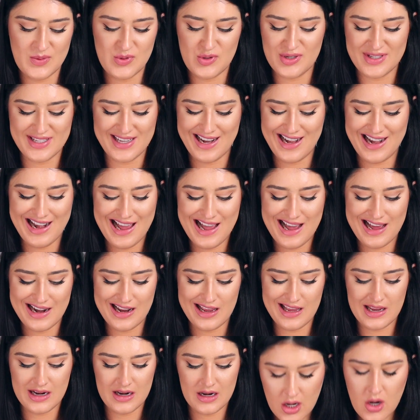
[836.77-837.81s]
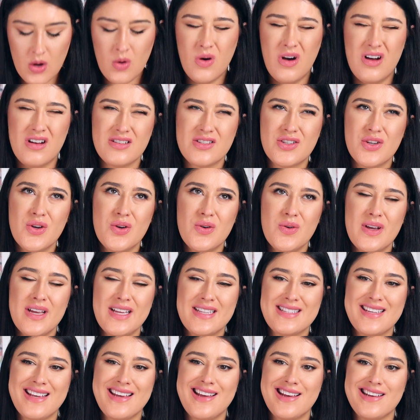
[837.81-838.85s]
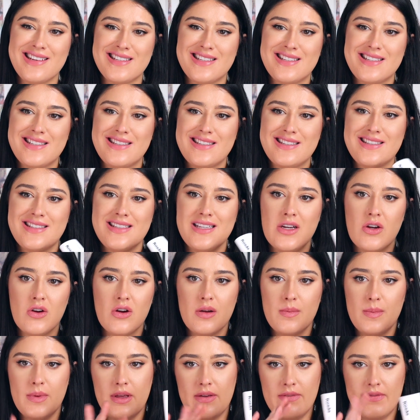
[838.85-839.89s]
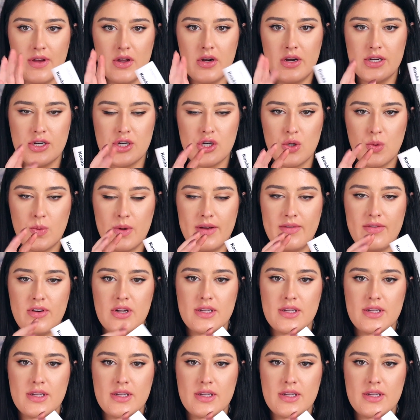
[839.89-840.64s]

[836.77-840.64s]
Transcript: was just like not it. Oh, also it's like a serum-y foundation or whatever,